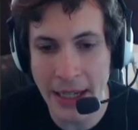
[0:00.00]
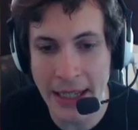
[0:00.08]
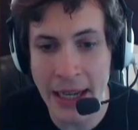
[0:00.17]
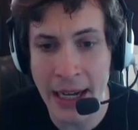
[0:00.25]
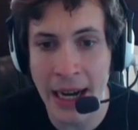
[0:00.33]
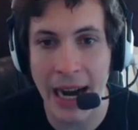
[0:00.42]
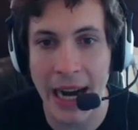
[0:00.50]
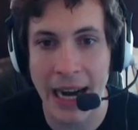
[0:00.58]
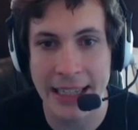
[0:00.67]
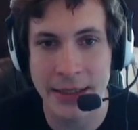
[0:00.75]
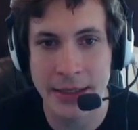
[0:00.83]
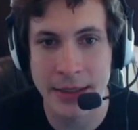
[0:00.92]

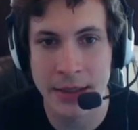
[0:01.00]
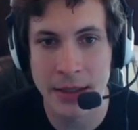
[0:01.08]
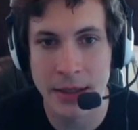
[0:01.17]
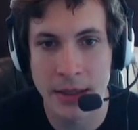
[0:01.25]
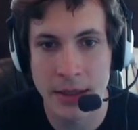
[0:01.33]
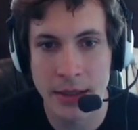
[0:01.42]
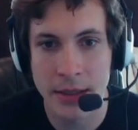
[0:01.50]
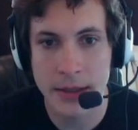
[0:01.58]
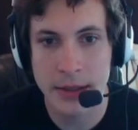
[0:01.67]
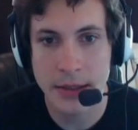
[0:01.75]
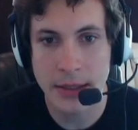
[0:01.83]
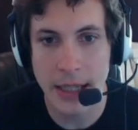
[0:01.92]
not?
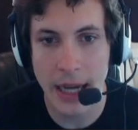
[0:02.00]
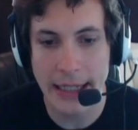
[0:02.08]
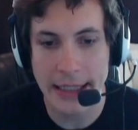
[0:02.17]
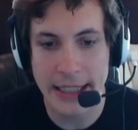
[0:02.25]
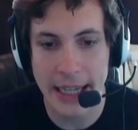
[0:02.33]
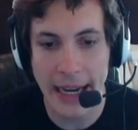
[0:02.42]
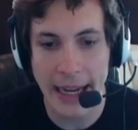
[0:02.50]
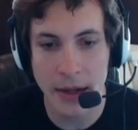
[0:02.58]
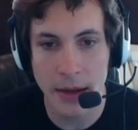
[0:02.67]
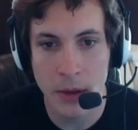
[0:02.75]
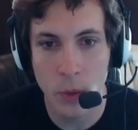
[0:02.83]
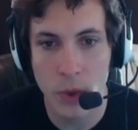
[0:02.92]
God dang it.
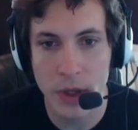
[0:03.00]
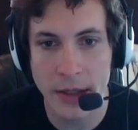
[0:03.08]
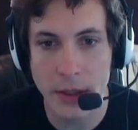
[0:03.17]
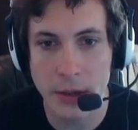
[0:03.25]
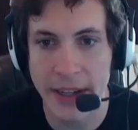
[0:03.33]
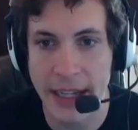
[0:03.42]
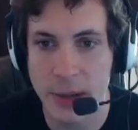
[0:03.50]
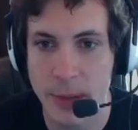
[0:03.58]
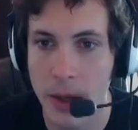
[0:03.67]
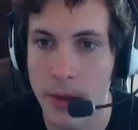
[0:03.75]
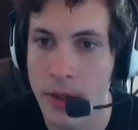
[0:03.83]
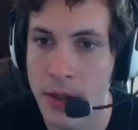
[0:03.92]
What do you do, Phoenix
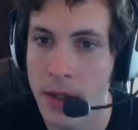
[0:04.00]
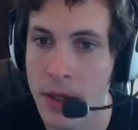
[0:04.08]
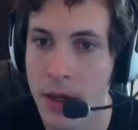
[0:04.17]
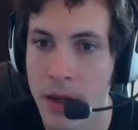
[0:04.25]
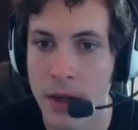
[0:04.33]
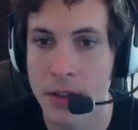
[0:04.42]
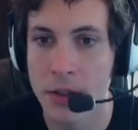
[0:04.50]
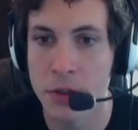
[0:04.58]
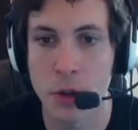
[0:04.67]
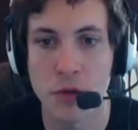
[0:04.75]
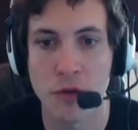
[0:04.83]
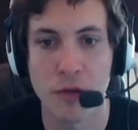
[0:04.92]
Bow?
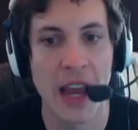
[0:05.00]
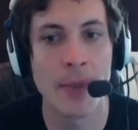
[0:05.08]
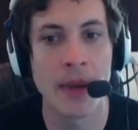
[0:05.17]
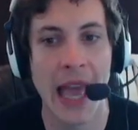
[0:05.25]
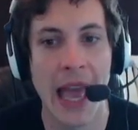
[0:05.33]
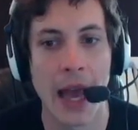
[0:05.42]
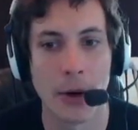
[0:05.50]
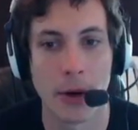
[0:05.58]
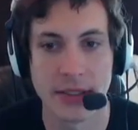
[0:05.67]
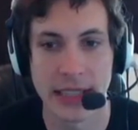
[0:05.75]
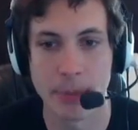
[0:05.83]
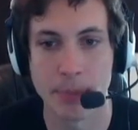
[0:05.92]
Shoots flaming
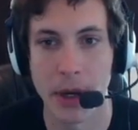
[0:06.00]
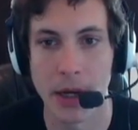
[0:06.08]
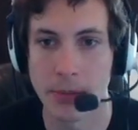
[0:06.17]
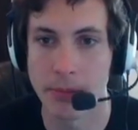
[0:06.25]
arrows that burn